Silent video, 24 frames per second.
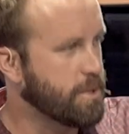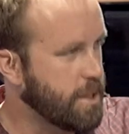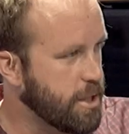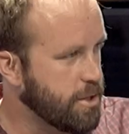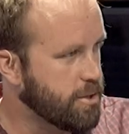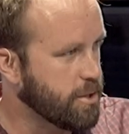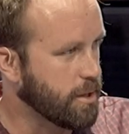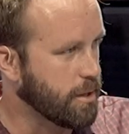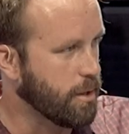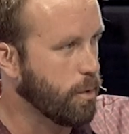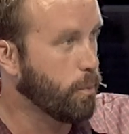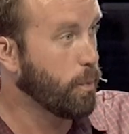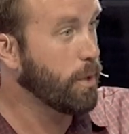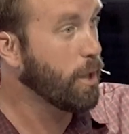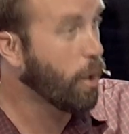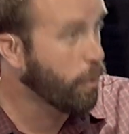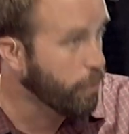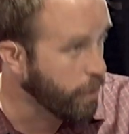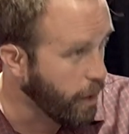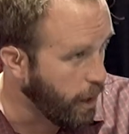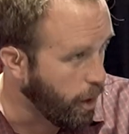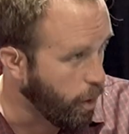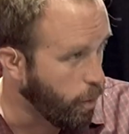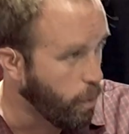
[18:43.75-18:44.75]
were teaching. We
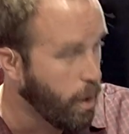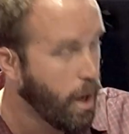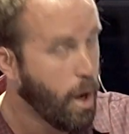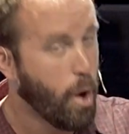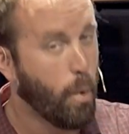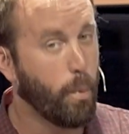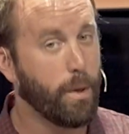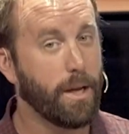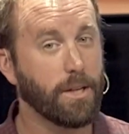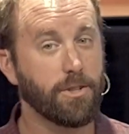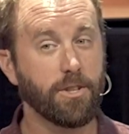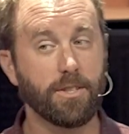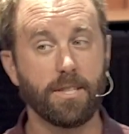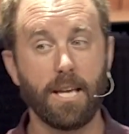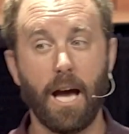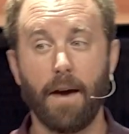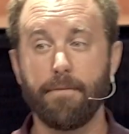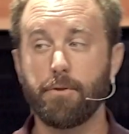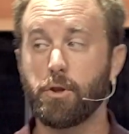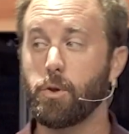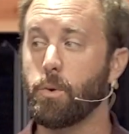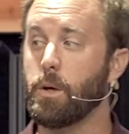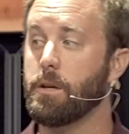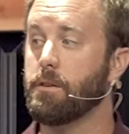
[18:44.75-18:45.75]
don't know. We just
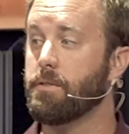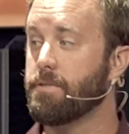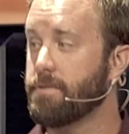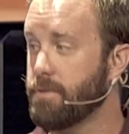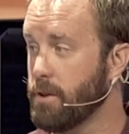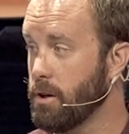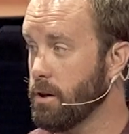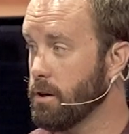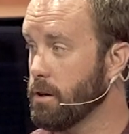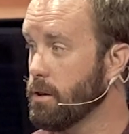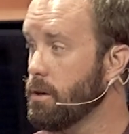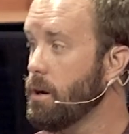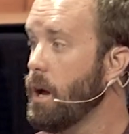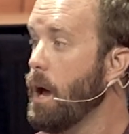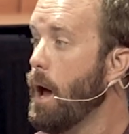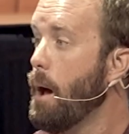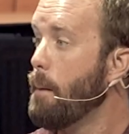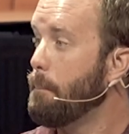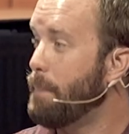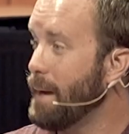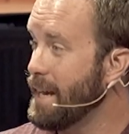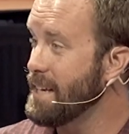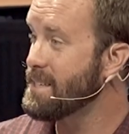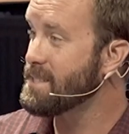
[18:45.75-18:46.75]
have to infer
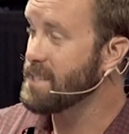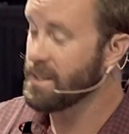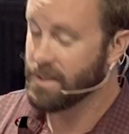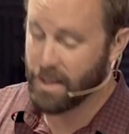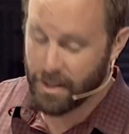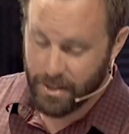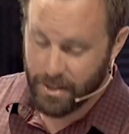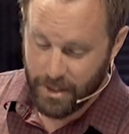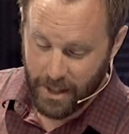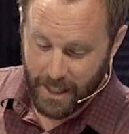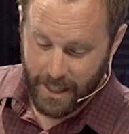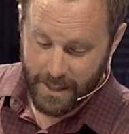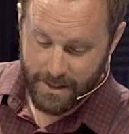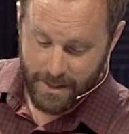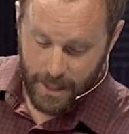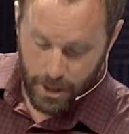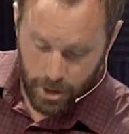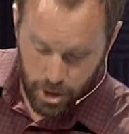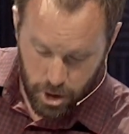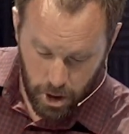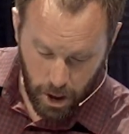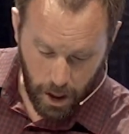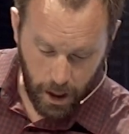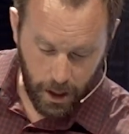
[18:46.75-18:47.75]
based on the things that
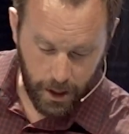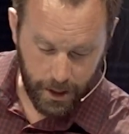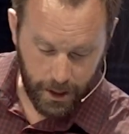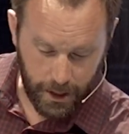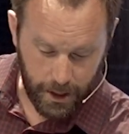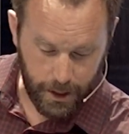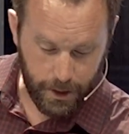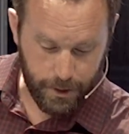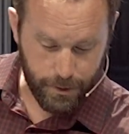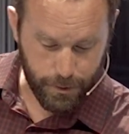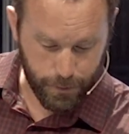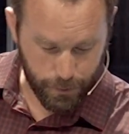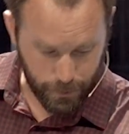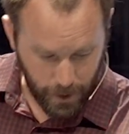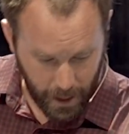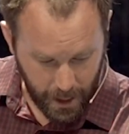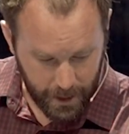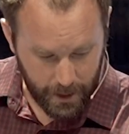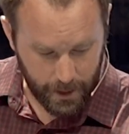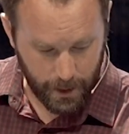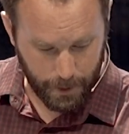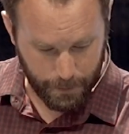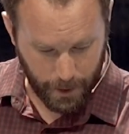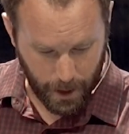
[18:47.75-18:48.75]
John is
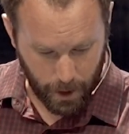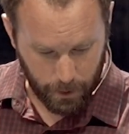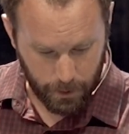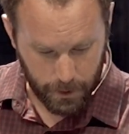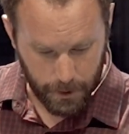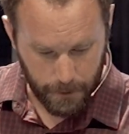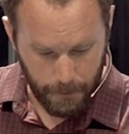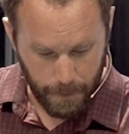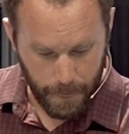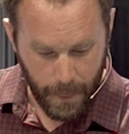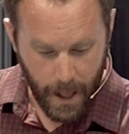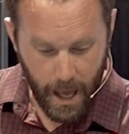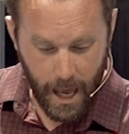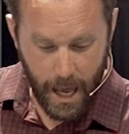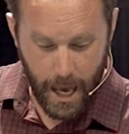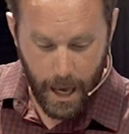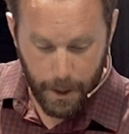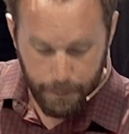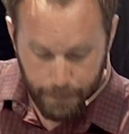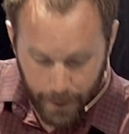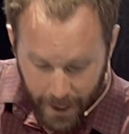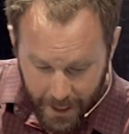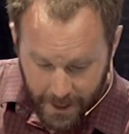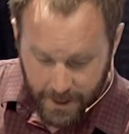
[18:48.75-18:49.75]
writing about.
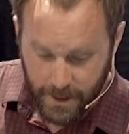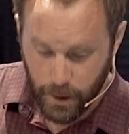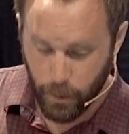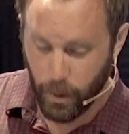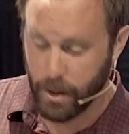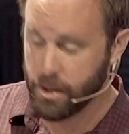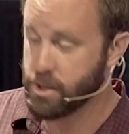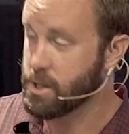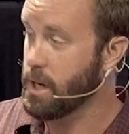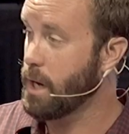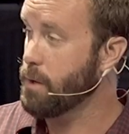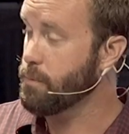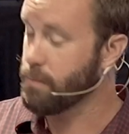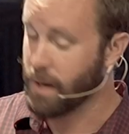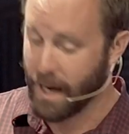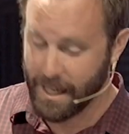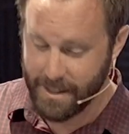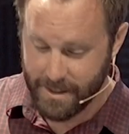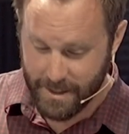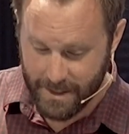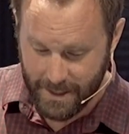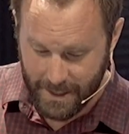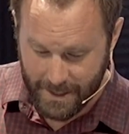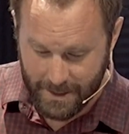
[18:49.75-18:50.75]
And based on what John
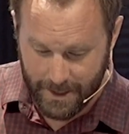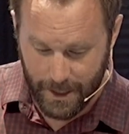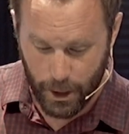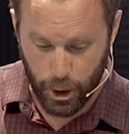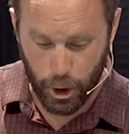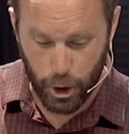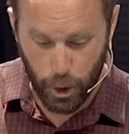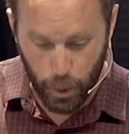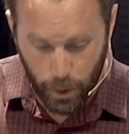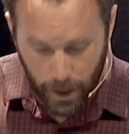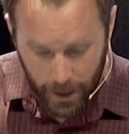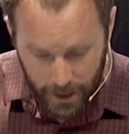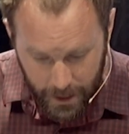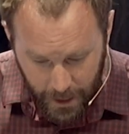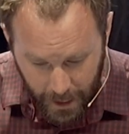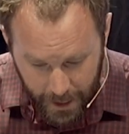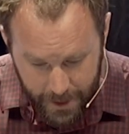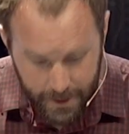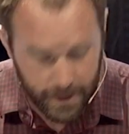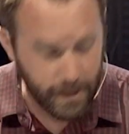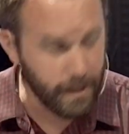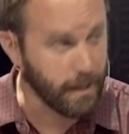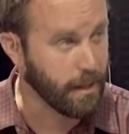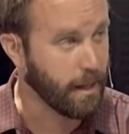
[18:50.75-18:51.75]
writes in this letter, you get an
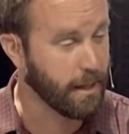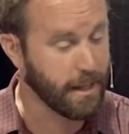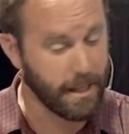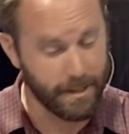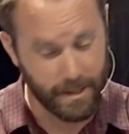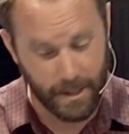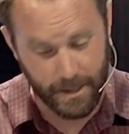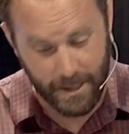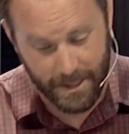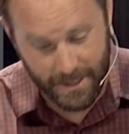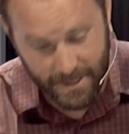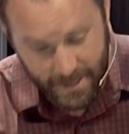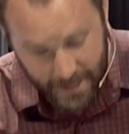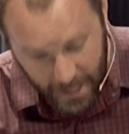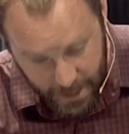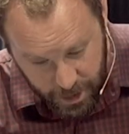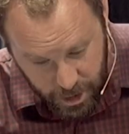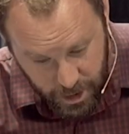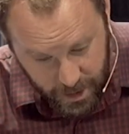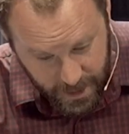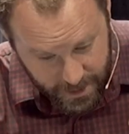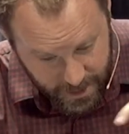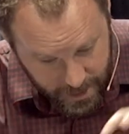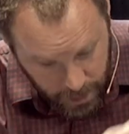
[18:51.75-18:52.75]
idea. Again, the
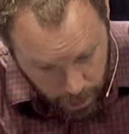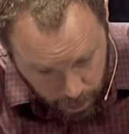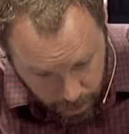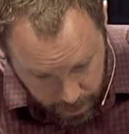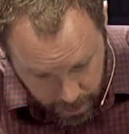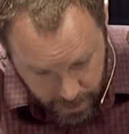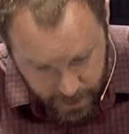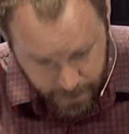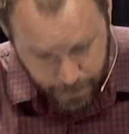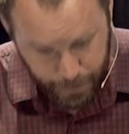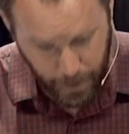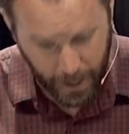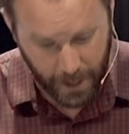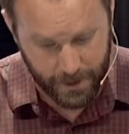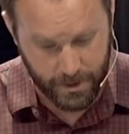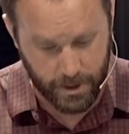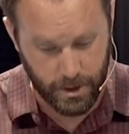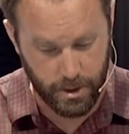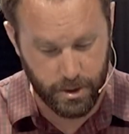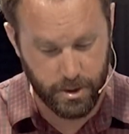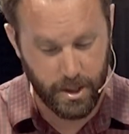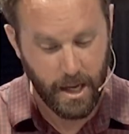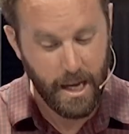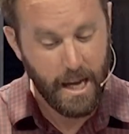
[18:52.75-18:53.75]
secessionists here in this
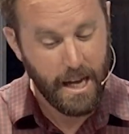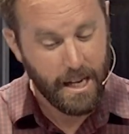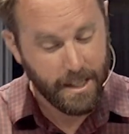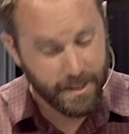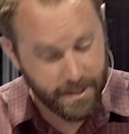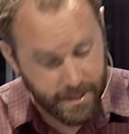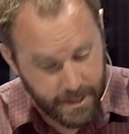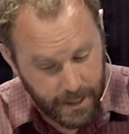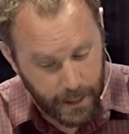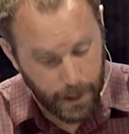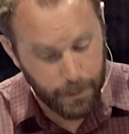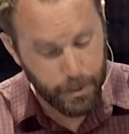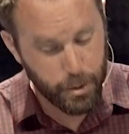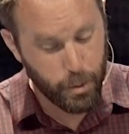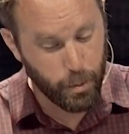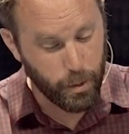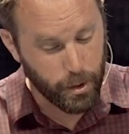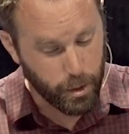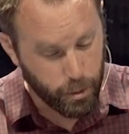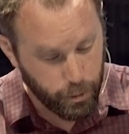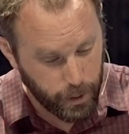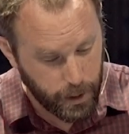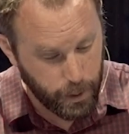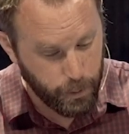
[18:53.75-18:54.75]
passage seem to
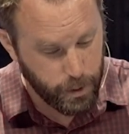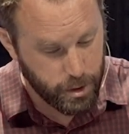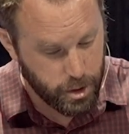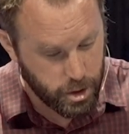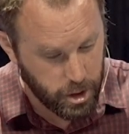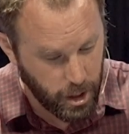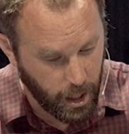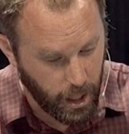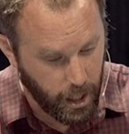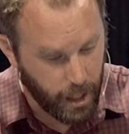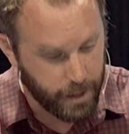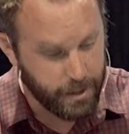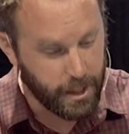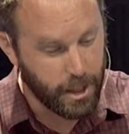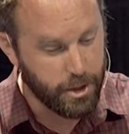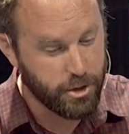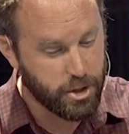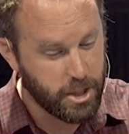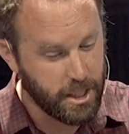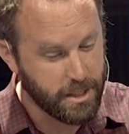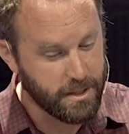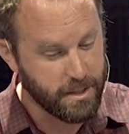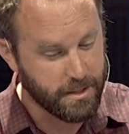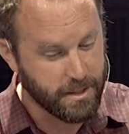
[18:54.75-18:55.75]
agree with John that
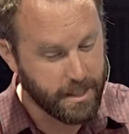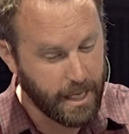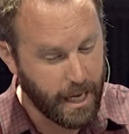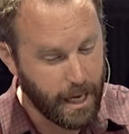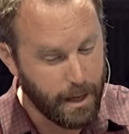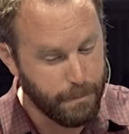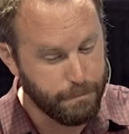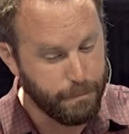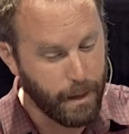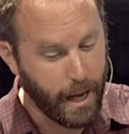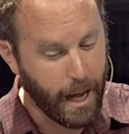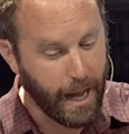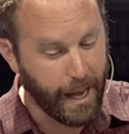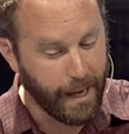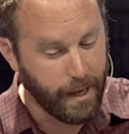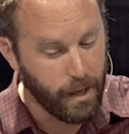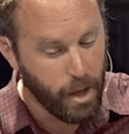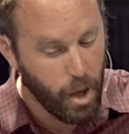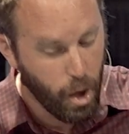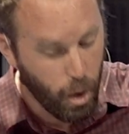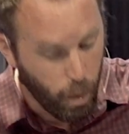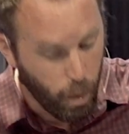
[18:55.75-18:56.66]
Jesus came by